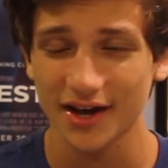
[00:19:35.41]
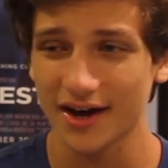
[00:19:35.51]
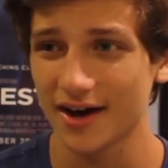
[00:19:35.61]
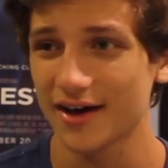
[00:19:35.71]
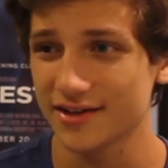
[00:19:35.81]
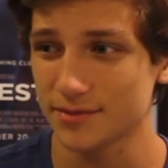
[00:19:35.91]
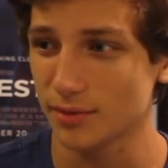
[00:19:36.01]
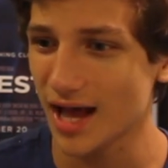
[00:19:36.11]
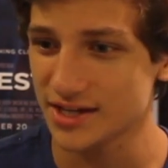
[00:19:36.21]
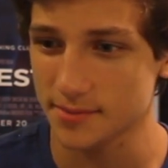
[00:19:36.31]
It's a
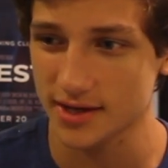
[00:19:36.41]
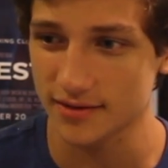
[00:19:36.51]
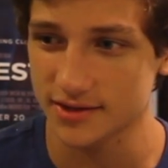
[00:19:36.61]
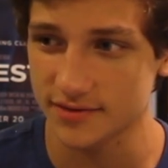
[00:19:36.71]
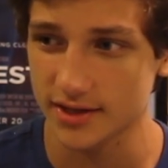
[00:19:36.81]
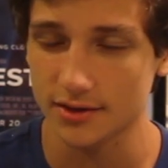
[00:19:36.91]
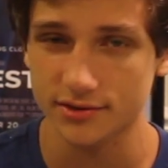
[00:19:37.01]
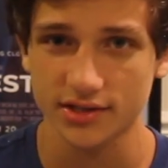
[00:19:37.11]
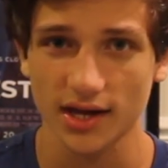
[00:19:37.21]
blast making these videos.